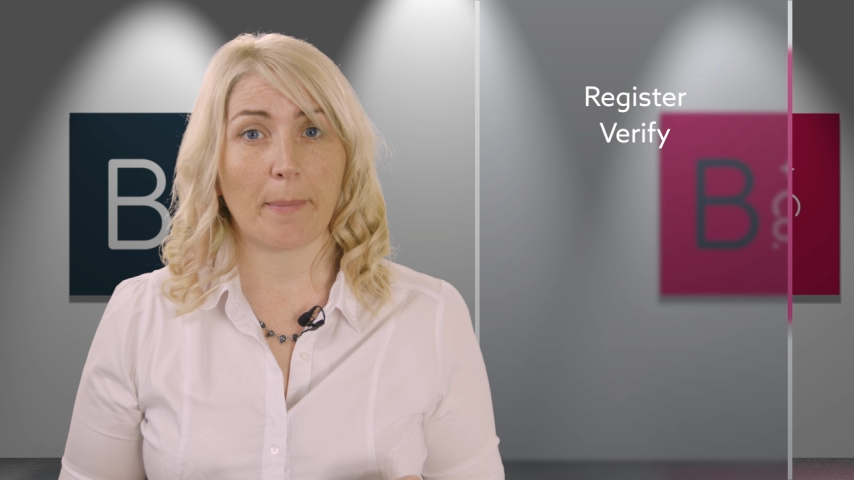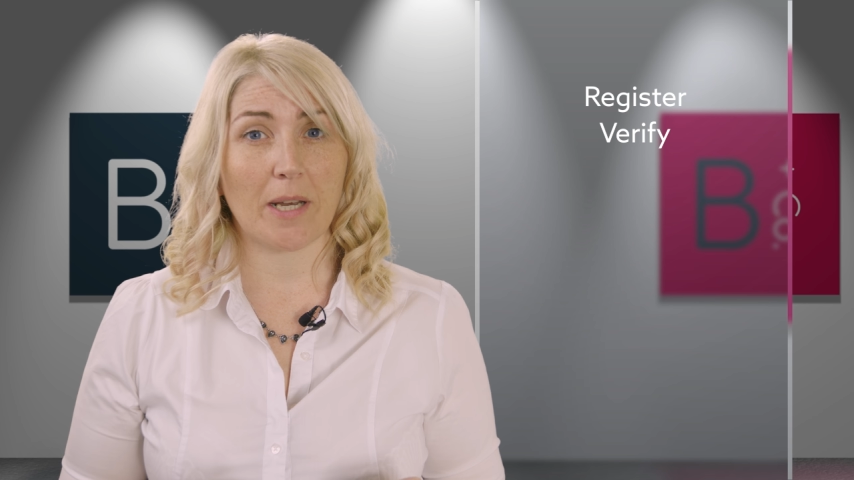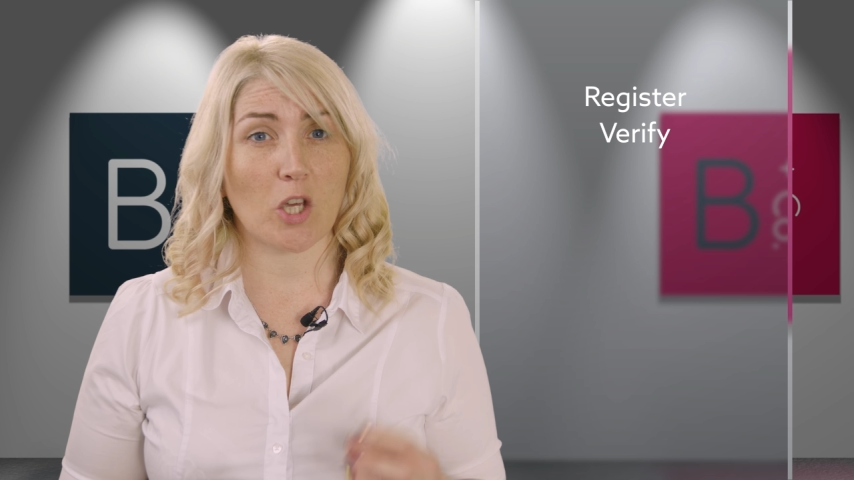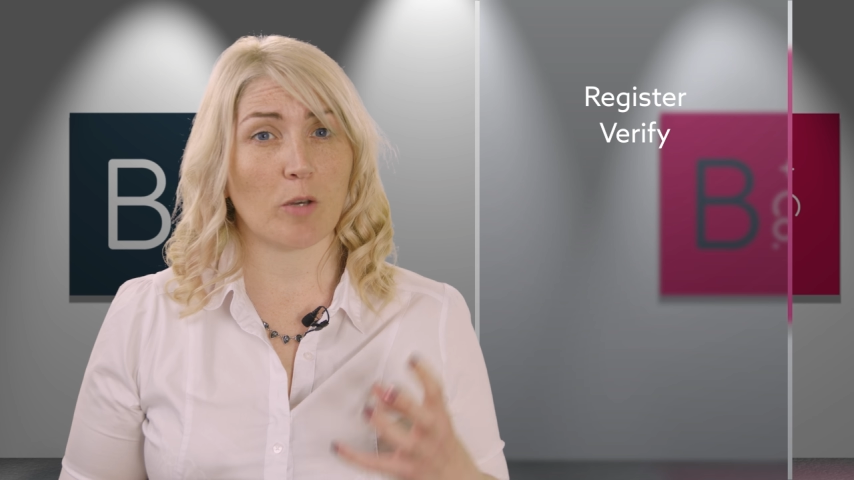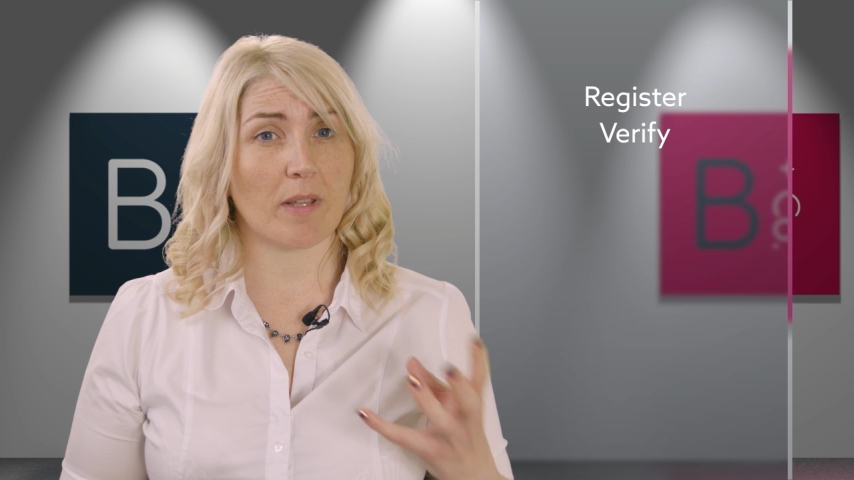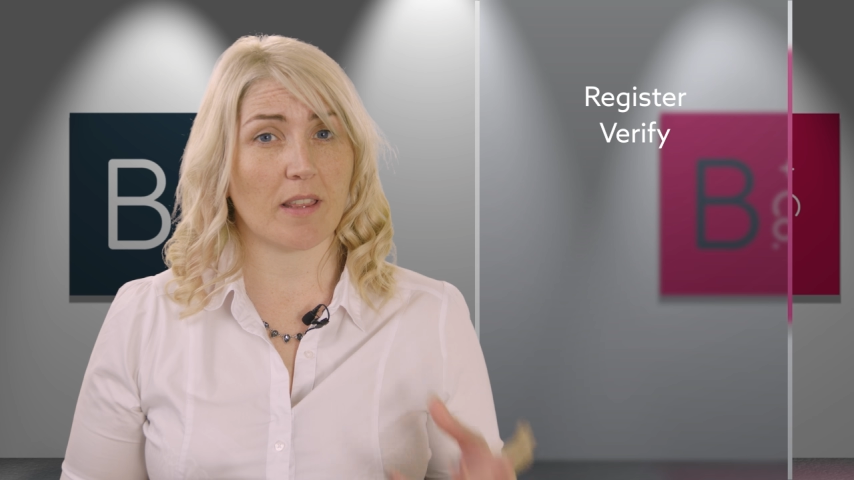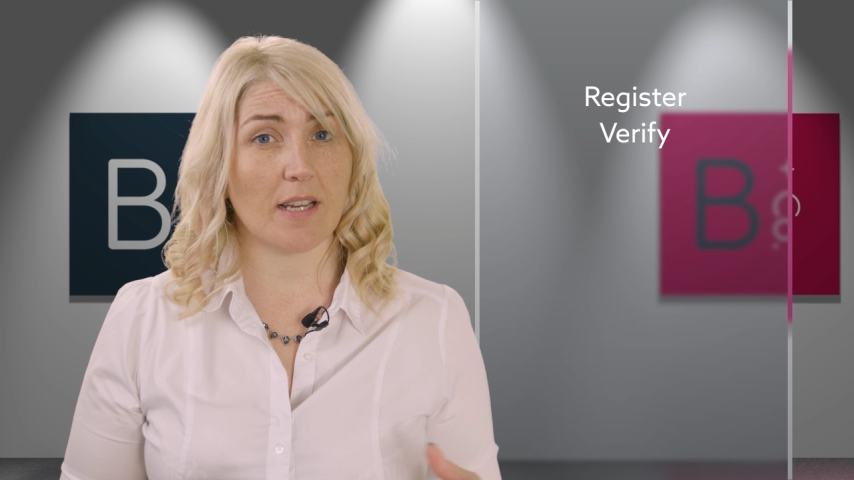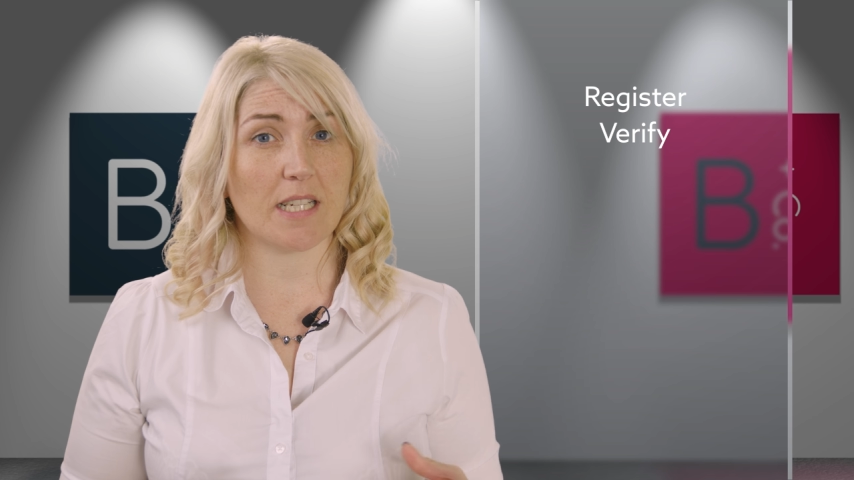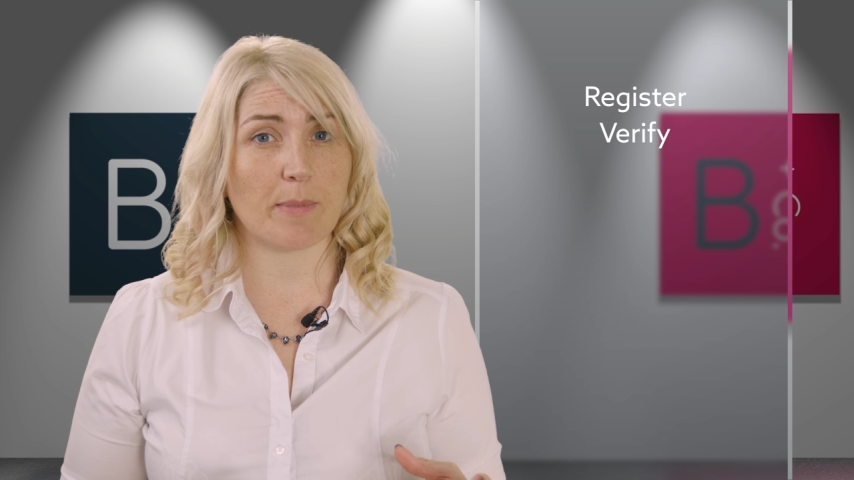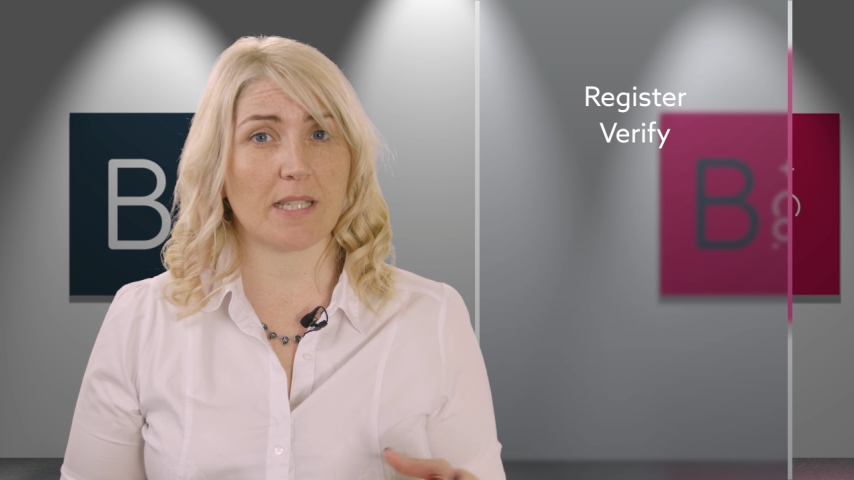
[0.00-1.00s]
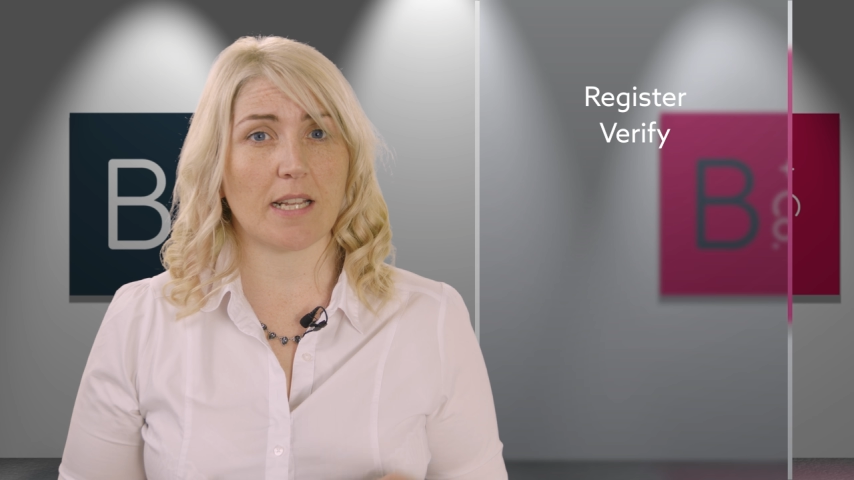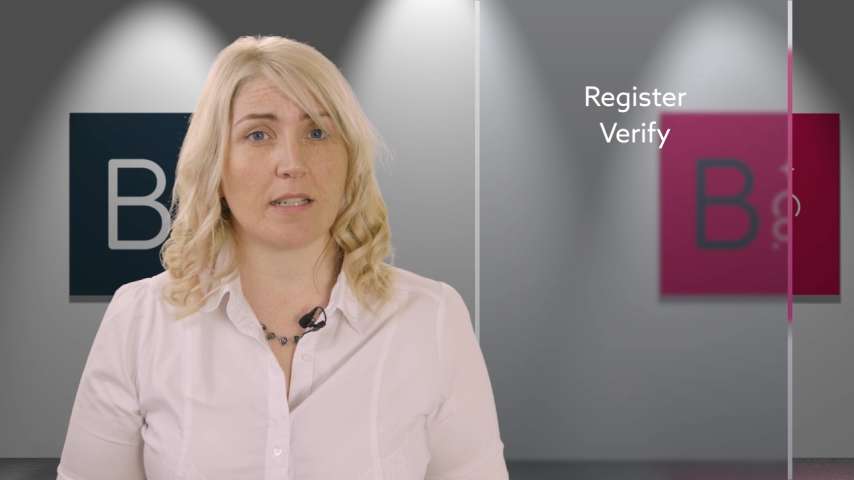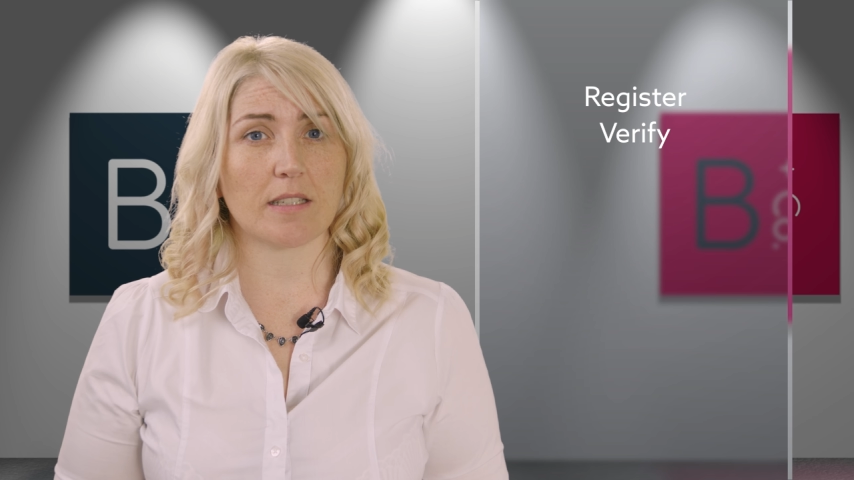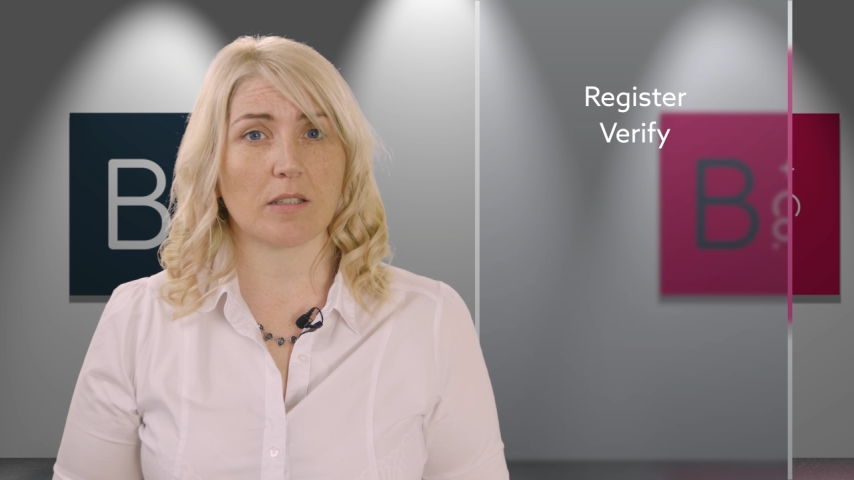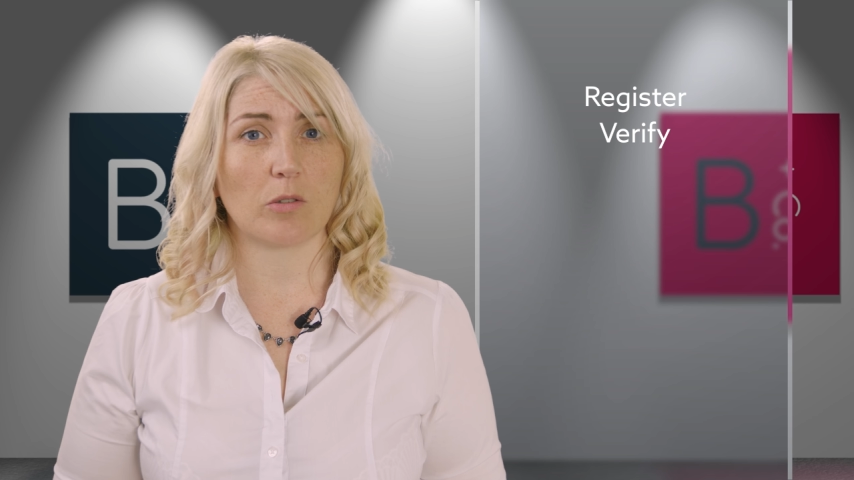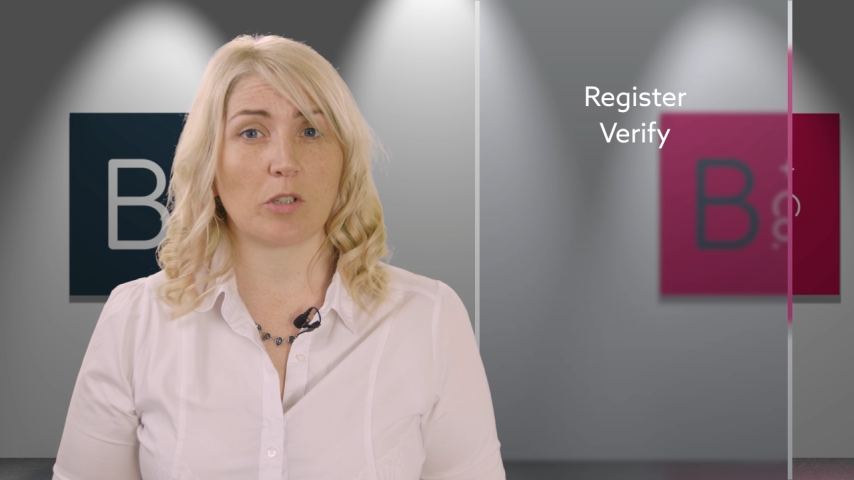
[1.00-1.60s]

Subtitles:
but it could be 30%,